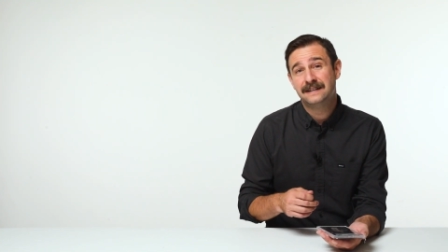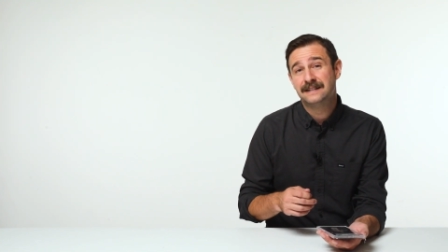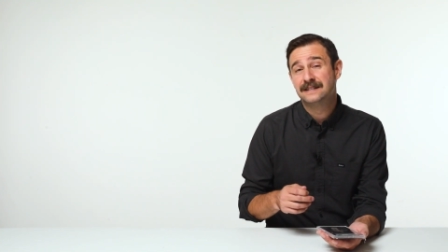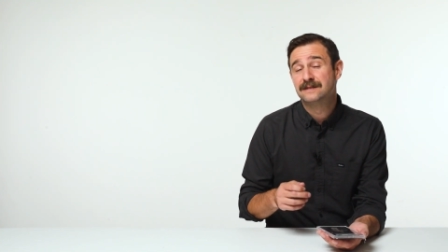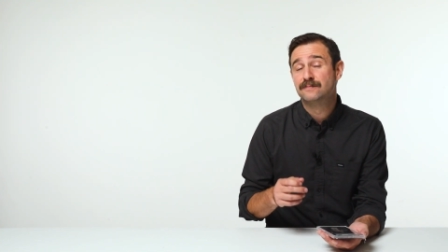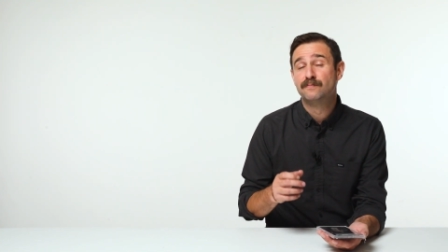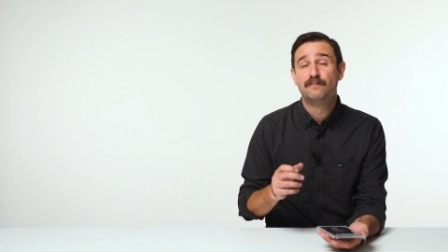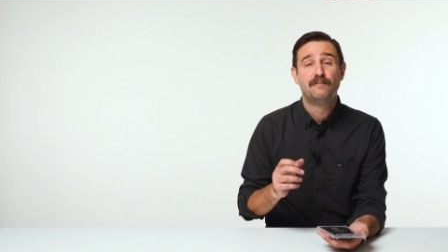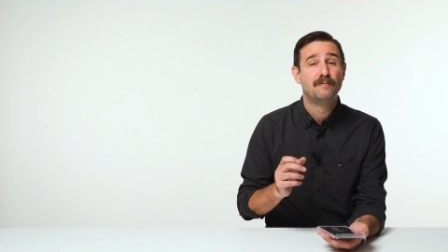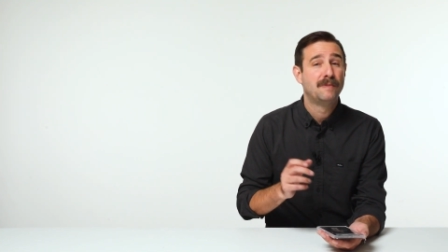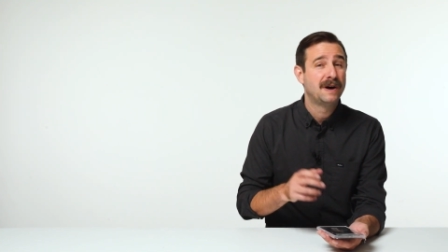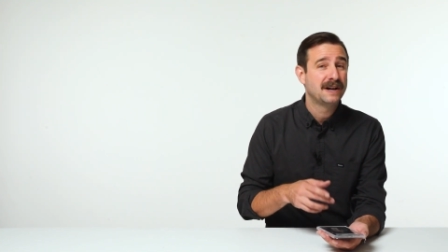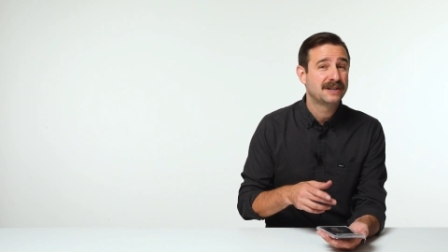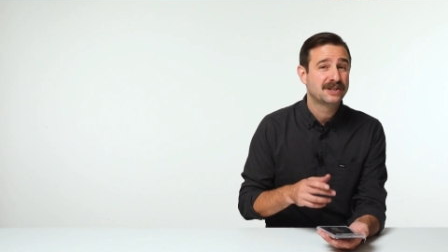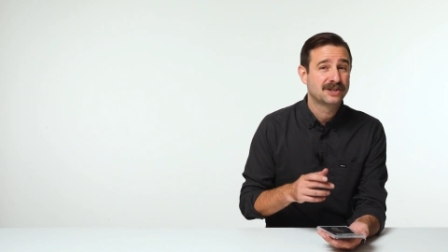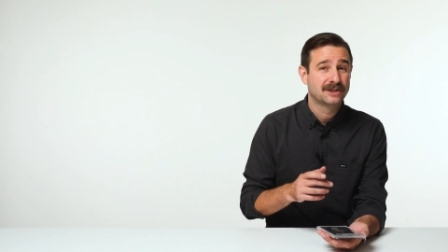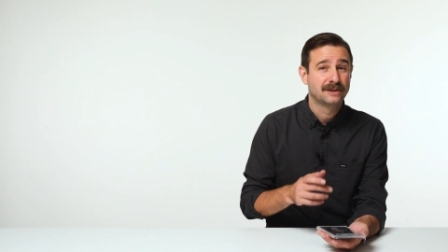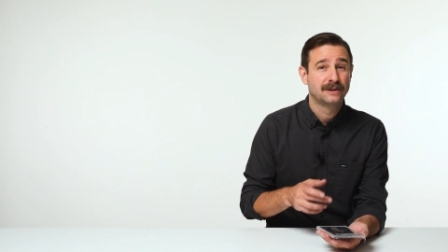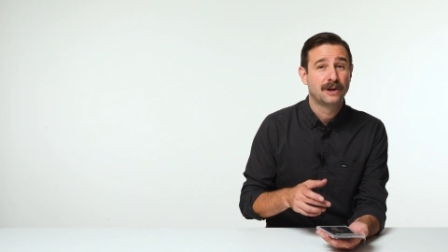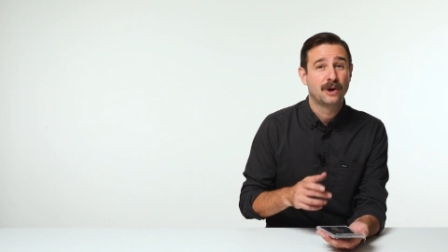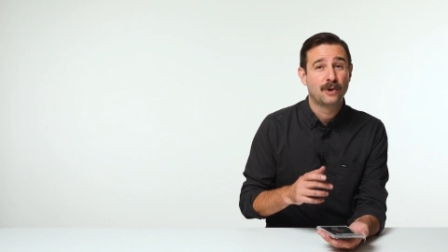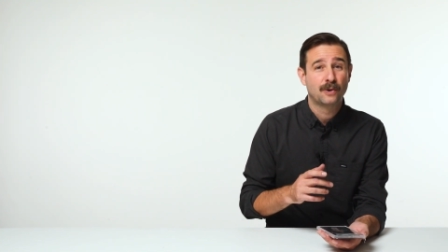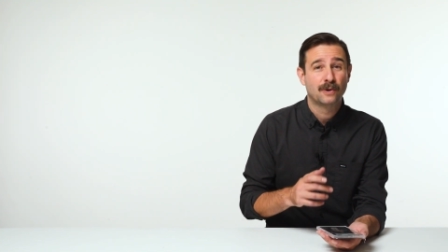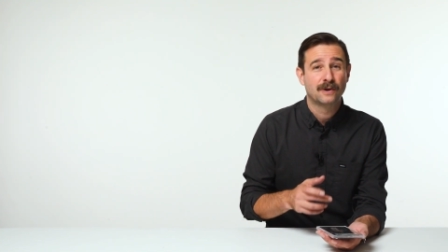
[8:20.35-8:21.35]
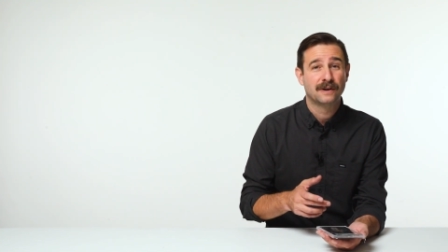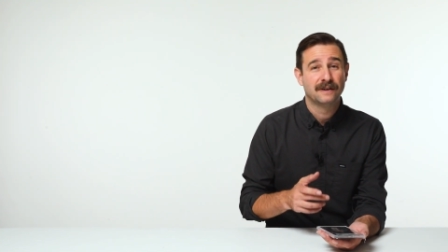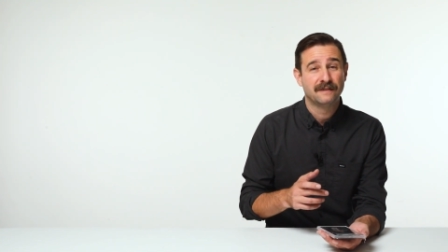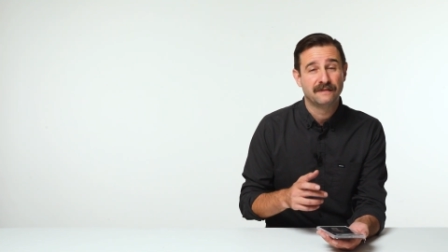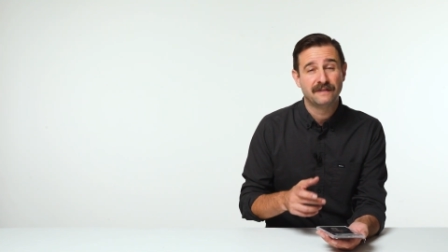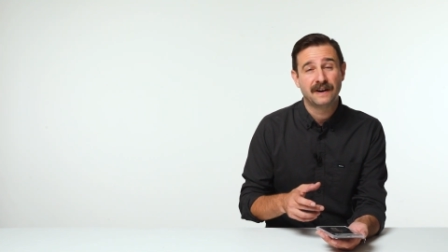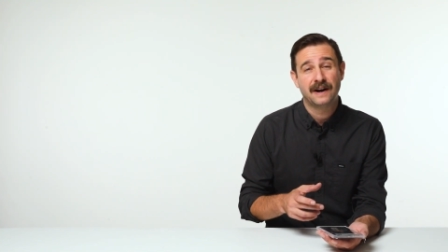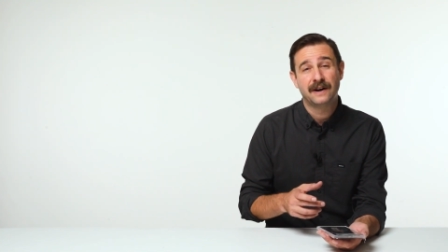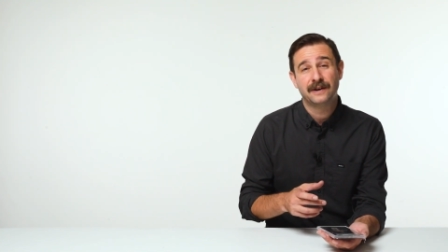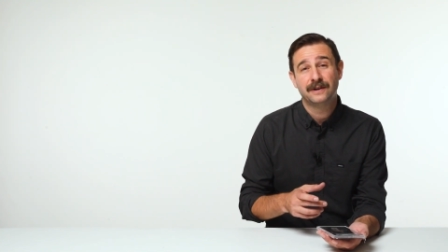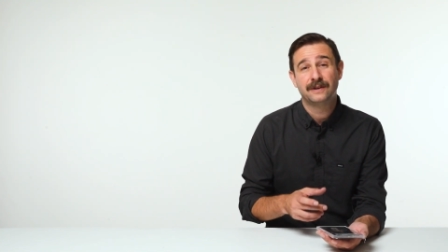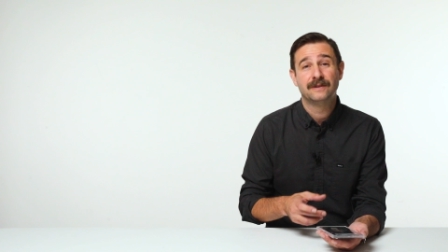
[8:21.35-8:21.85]
is much lower in
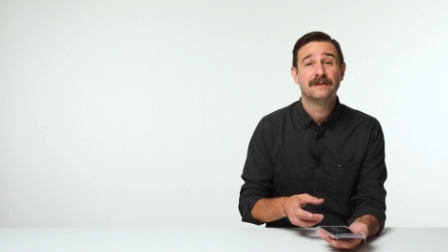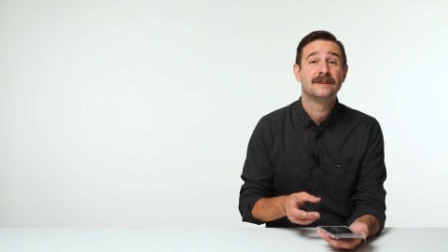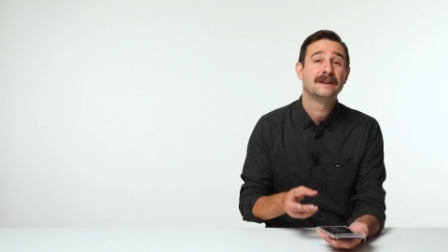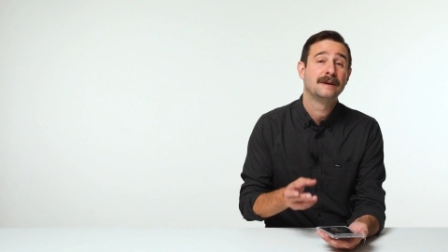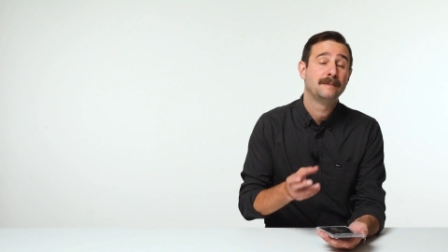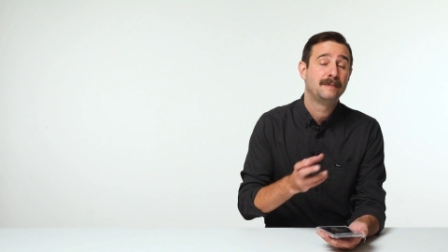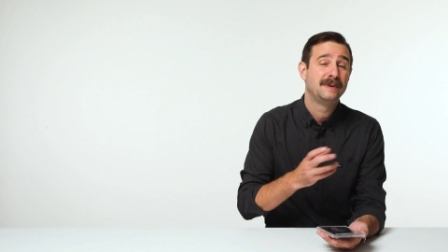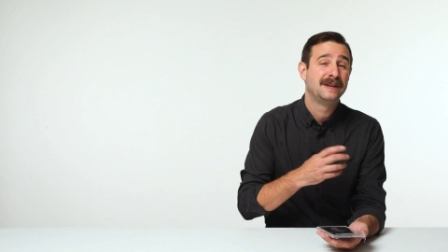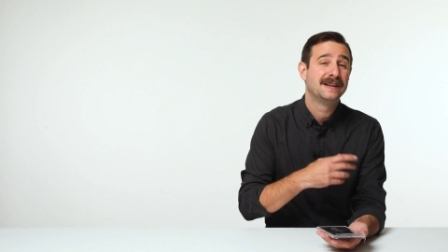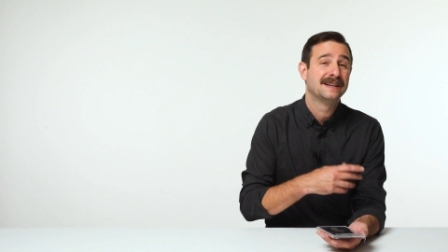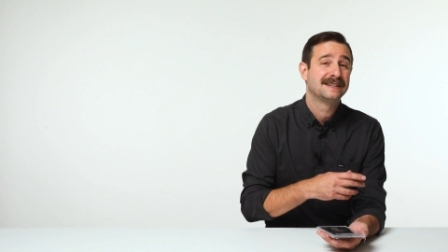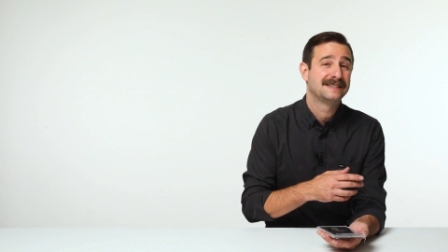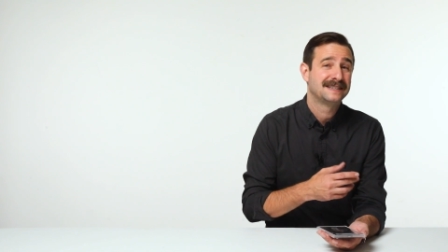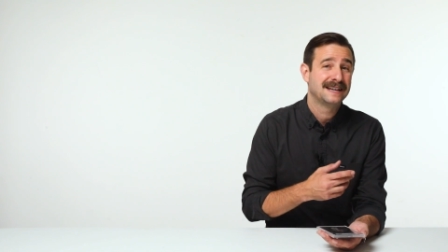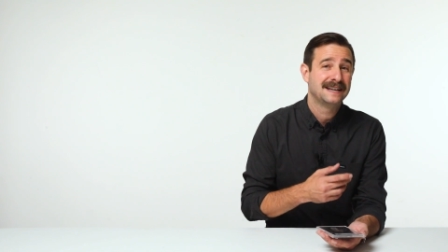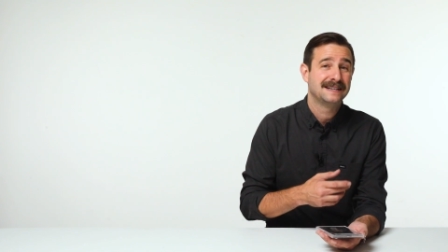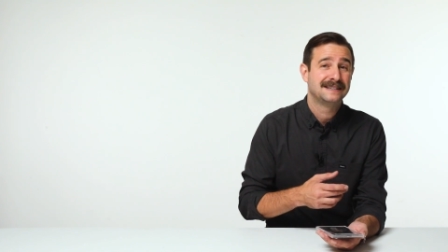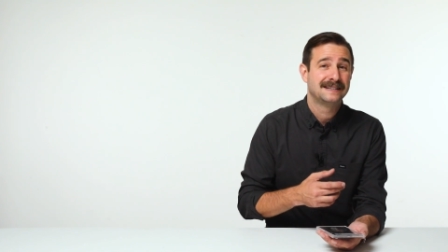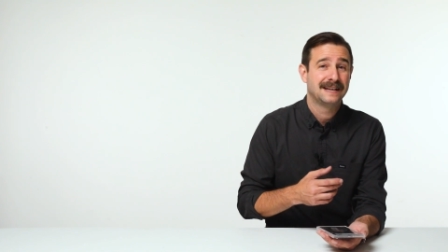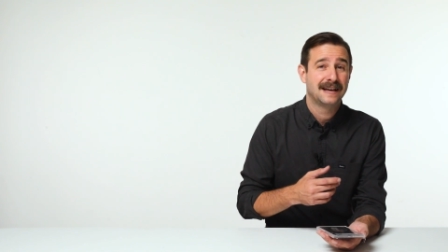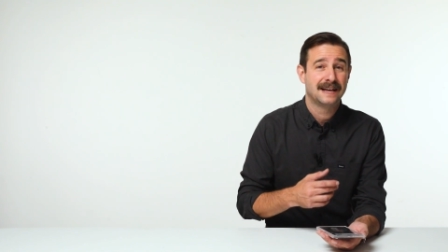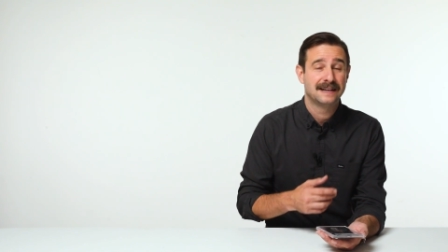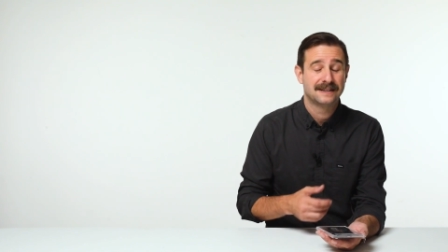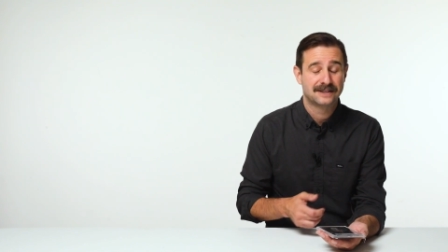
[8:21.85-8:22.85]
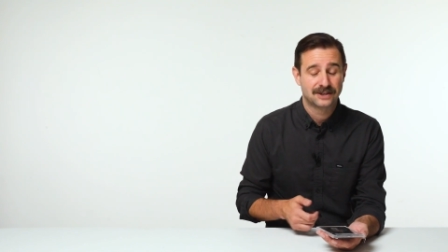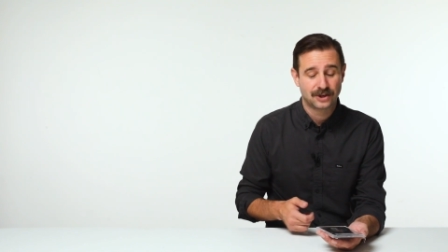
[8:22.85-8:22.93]
value than a PSA 10.